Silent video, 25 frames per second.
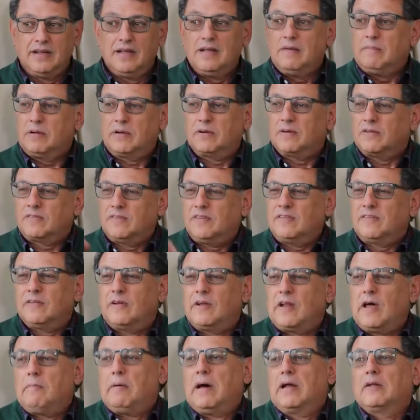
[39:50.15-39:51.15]
Because it's not
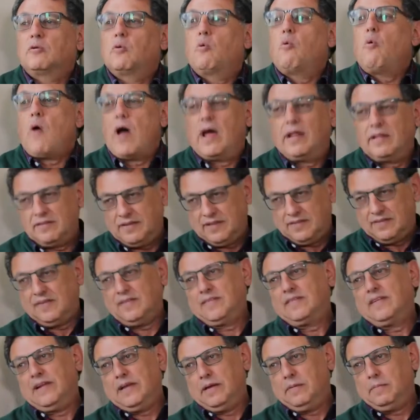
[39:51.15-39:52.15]
about quantity
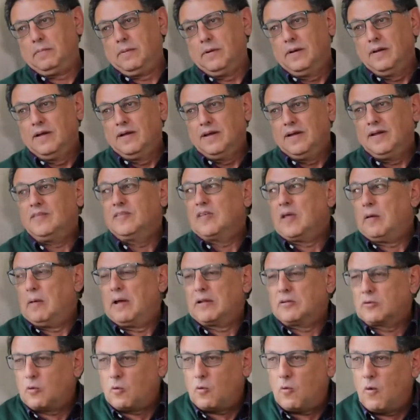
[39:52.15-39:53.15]
sleep. It's
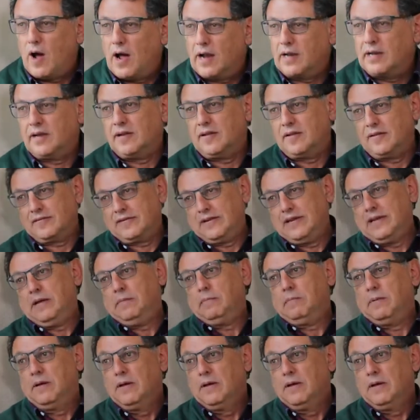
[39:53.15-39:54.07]
about quality sleep.